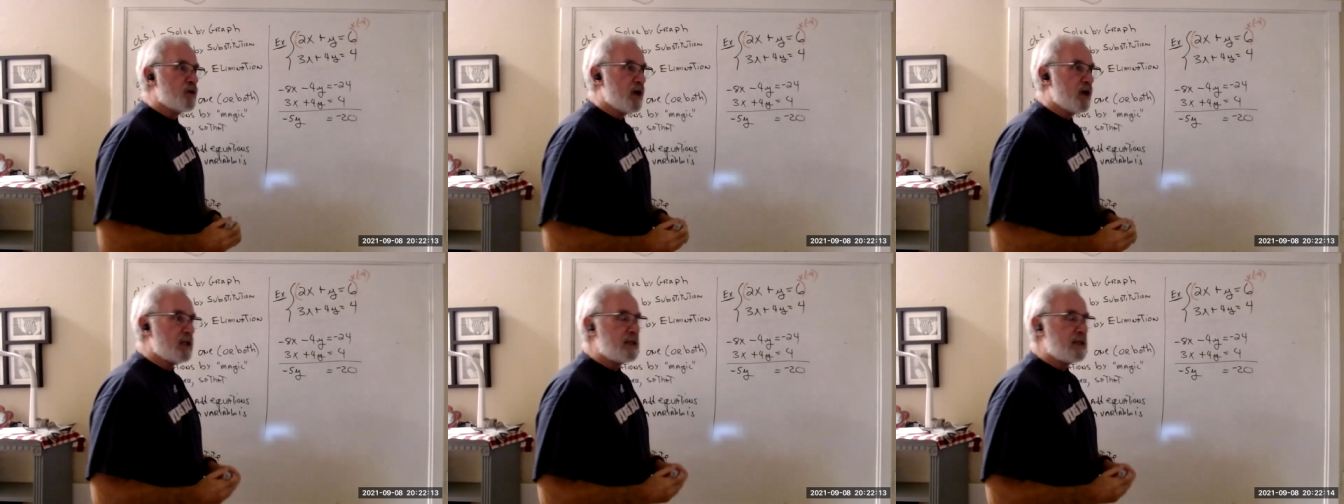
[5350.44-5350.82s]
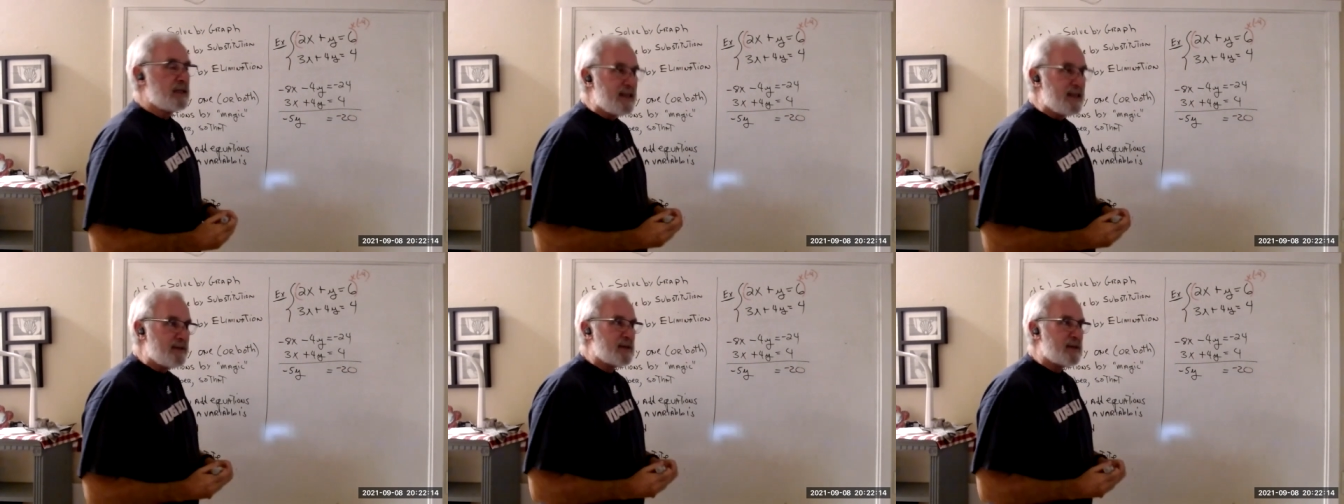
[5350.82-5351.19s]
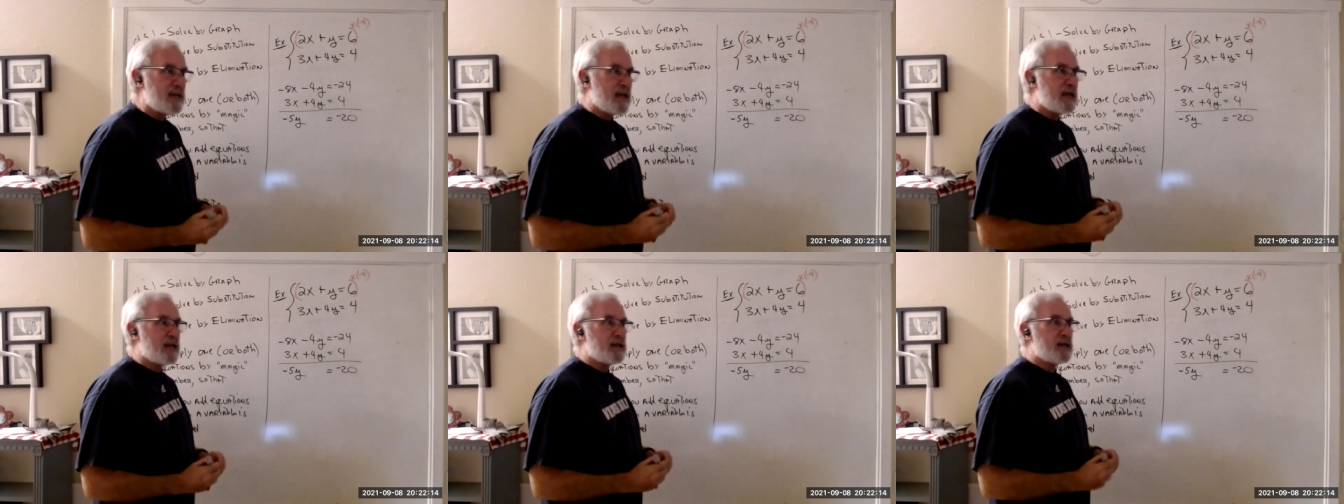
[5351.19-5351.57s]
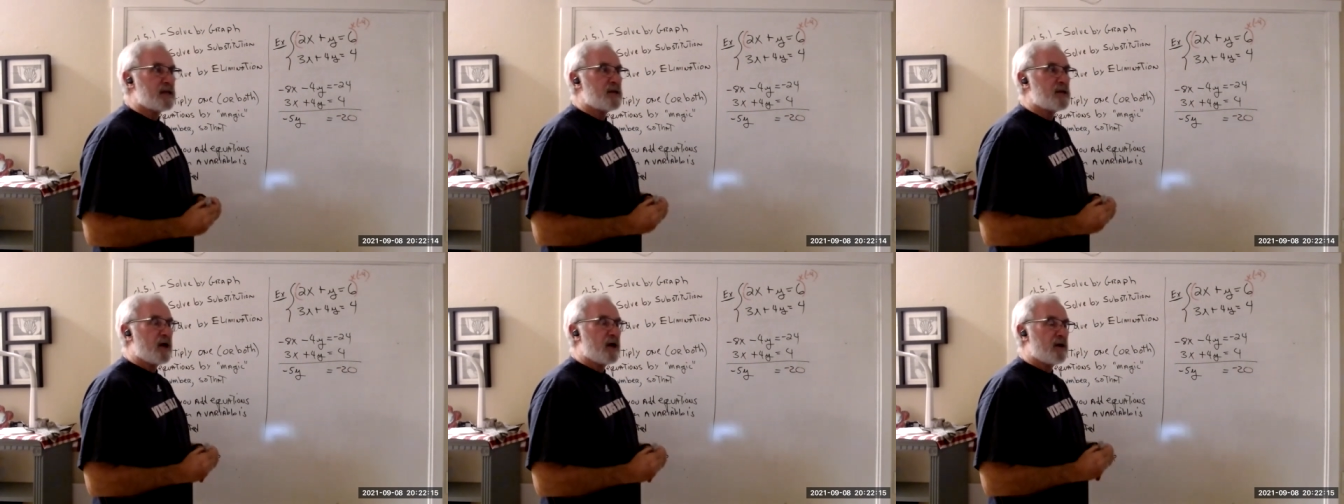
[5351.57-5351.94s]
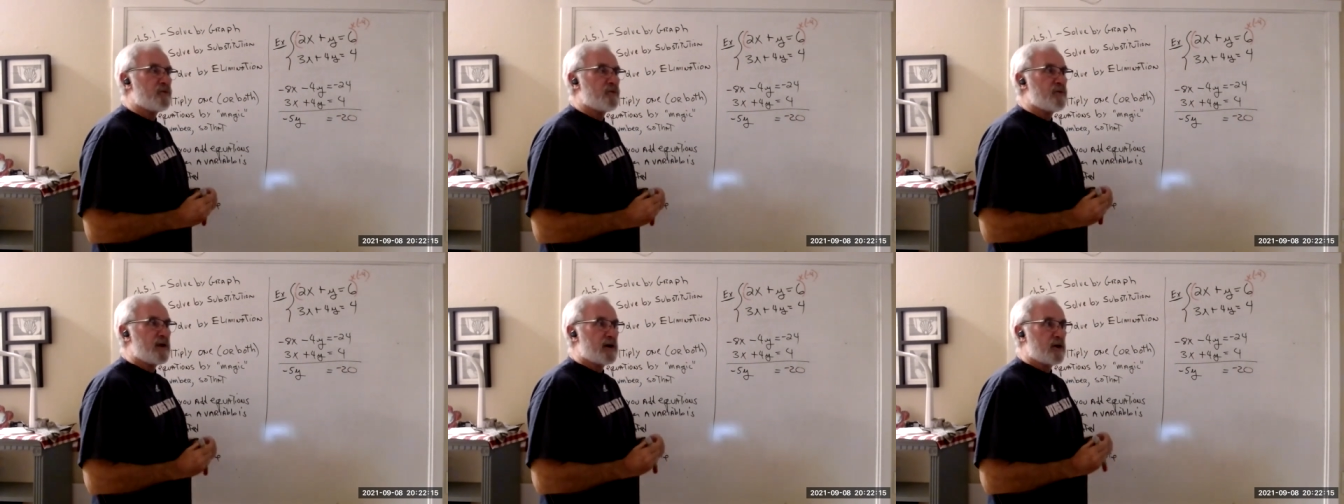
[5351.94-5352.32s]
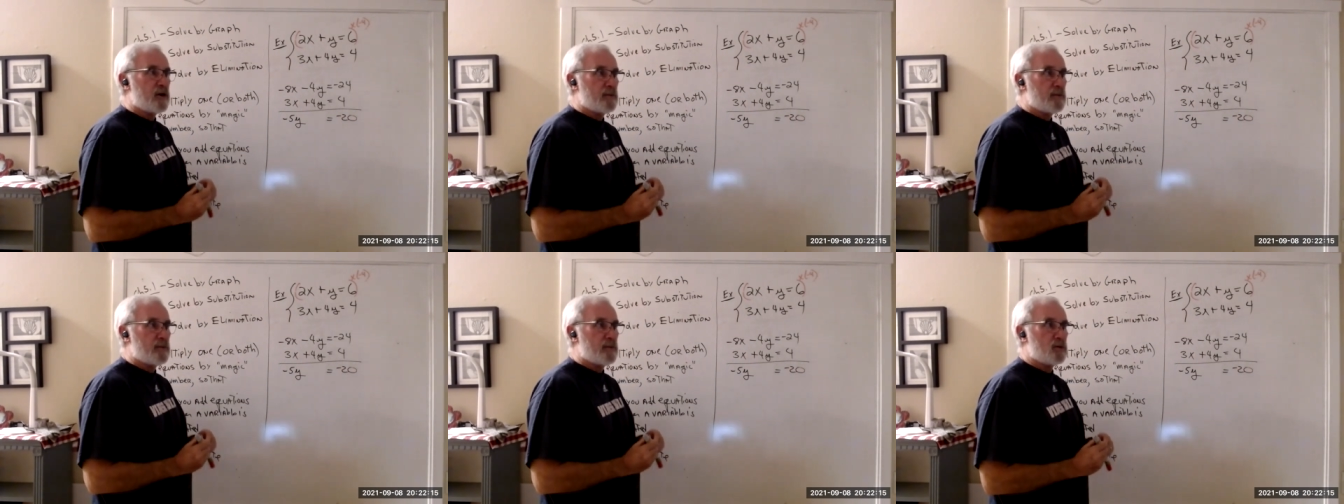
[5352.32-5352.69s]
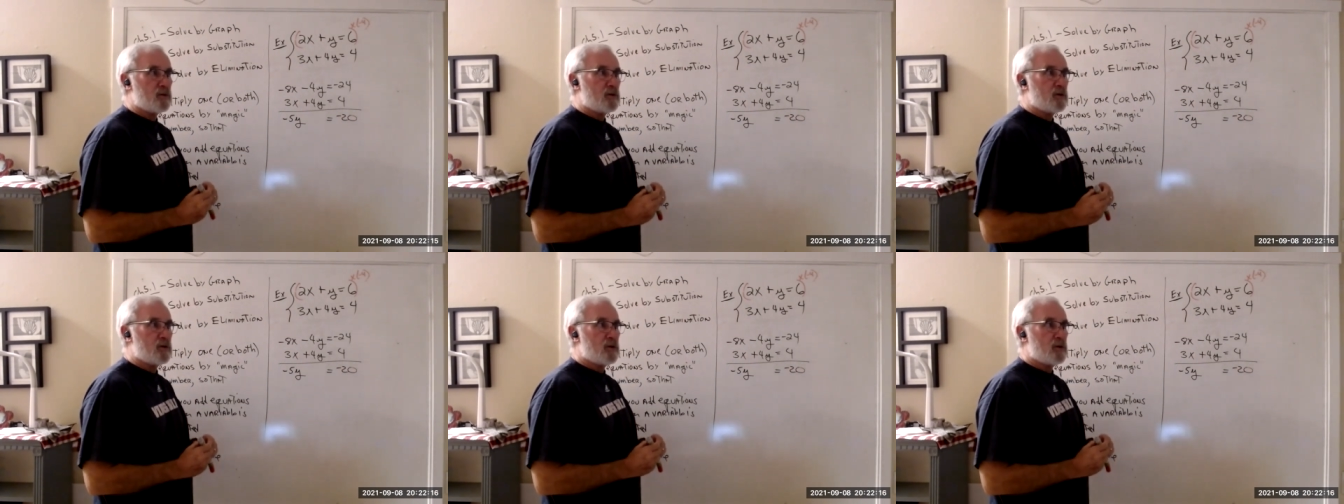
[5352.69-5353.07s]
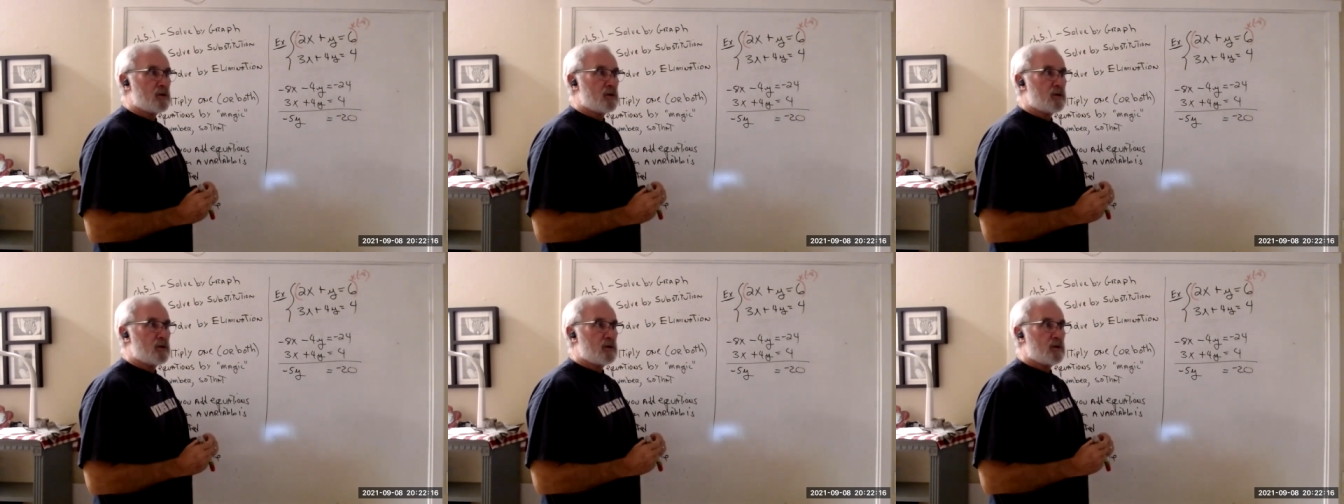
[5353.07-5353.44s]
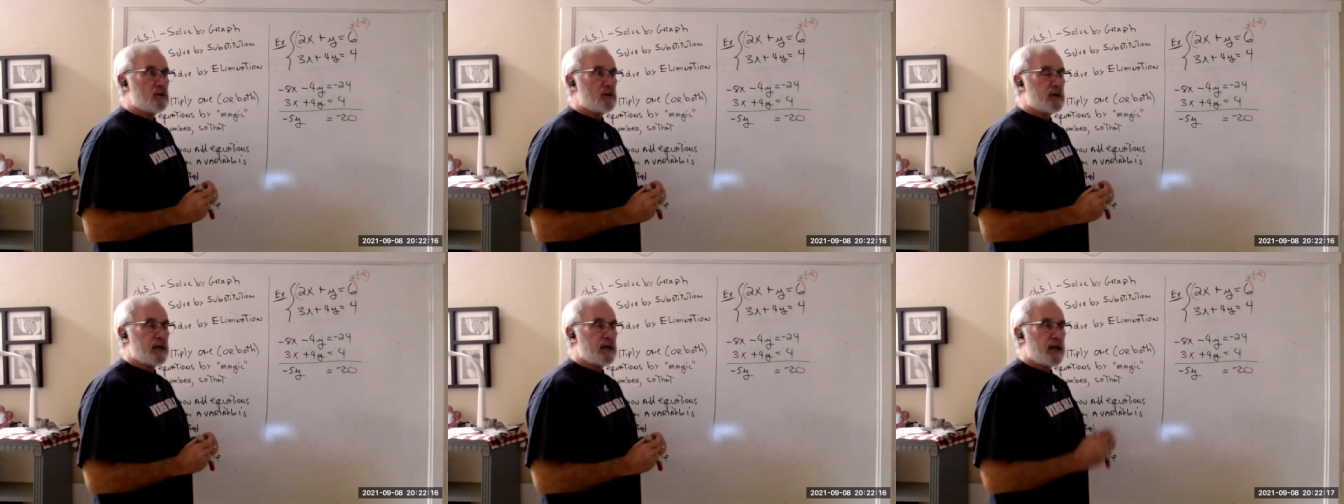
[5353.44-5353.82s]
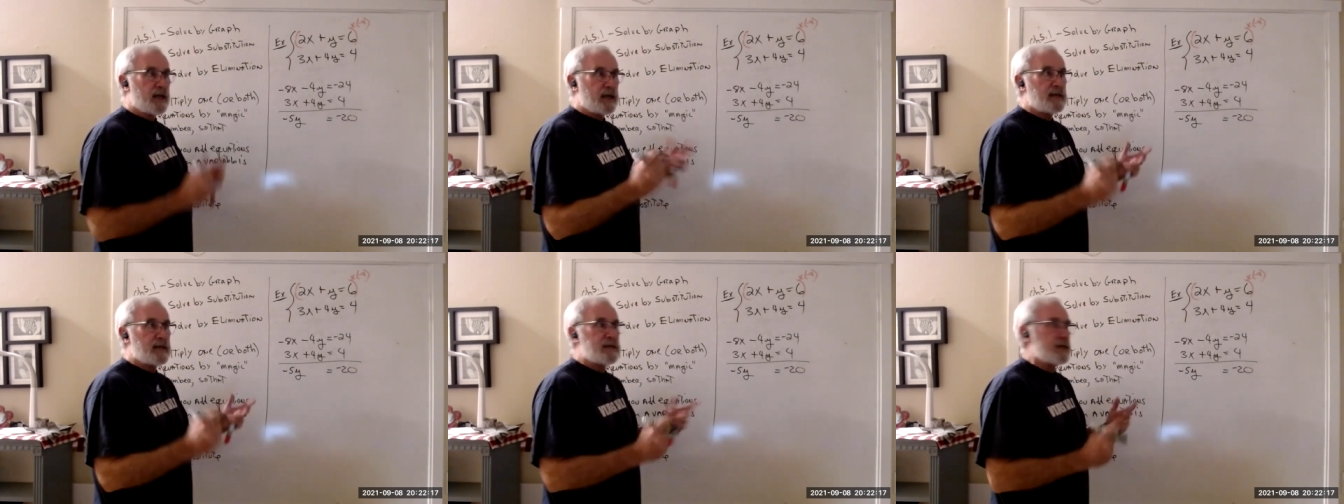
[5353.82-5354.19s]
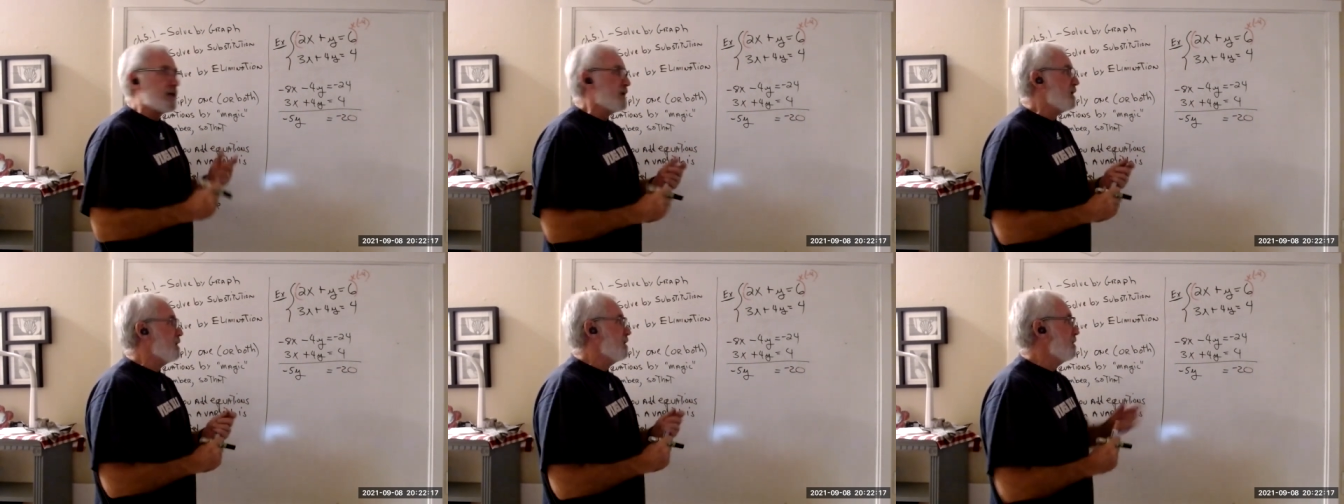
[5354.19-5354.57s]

eliminated a variable. And I did.